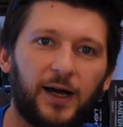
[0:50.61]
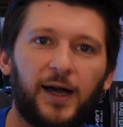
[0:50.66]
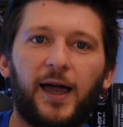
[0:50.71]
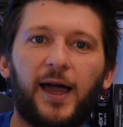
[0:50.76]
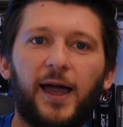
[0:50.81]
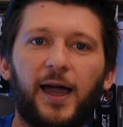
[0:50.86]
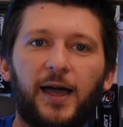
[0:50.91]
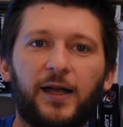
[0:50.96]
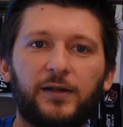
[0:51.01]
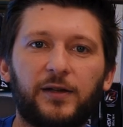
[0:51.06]

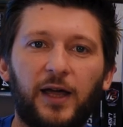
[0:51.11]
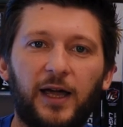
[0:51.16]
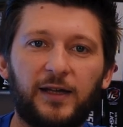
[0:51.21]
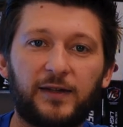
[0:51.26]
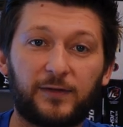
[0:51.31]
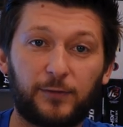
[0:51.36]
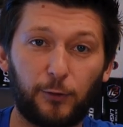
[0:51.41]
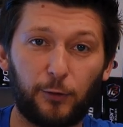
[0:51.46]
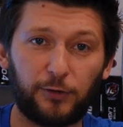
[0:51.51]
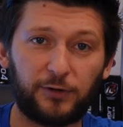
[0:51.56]
and a
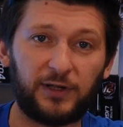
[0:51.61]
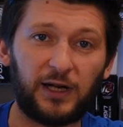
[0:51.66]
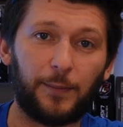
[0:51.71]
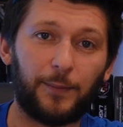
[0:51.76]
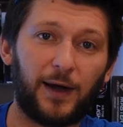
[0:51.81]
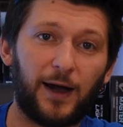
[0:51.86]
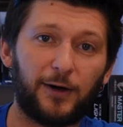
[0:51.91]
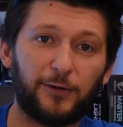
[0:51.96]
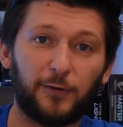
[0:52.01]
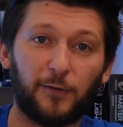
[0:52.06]
certain
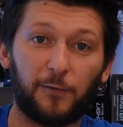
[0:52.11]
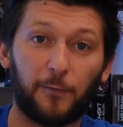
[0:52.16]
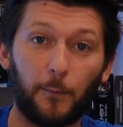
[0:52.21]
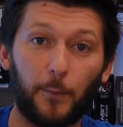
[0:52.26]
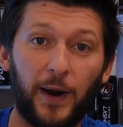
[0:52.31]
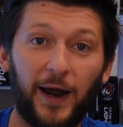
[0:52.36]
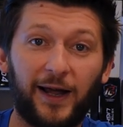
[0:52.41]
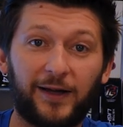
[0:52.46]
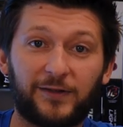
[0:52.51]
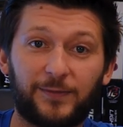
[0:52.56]
amount of
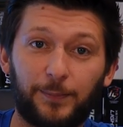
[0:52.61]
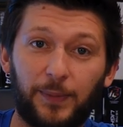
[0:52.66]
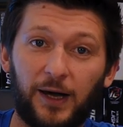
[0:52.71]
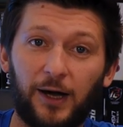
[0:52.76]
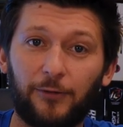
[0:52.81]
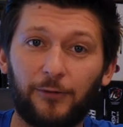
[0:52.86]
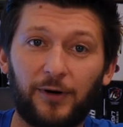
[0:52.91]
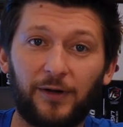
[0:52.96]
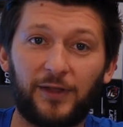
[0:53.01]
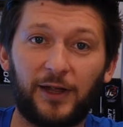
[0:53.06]
max
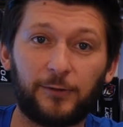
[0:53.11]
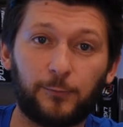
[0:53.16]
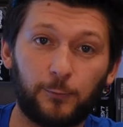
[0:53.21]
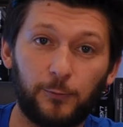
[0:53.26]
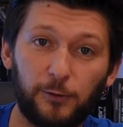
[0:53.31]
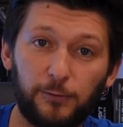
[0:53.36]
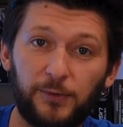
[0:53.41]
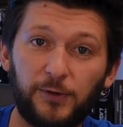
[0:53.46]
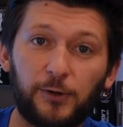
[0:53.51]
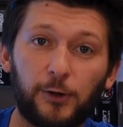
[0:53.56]
power that
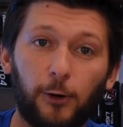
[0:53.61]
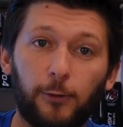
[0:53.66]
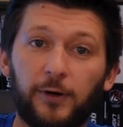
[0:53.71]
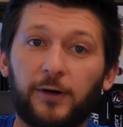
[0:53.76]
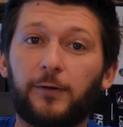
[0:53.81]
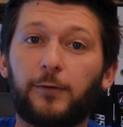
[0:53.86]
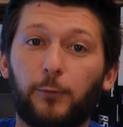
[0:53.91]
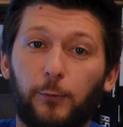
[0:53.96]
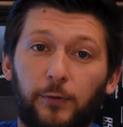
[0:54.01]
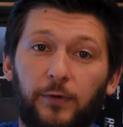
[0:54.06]
will be
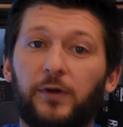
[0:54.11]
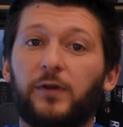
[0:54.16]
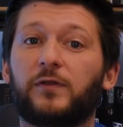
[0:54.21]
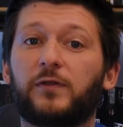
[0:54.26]
going through the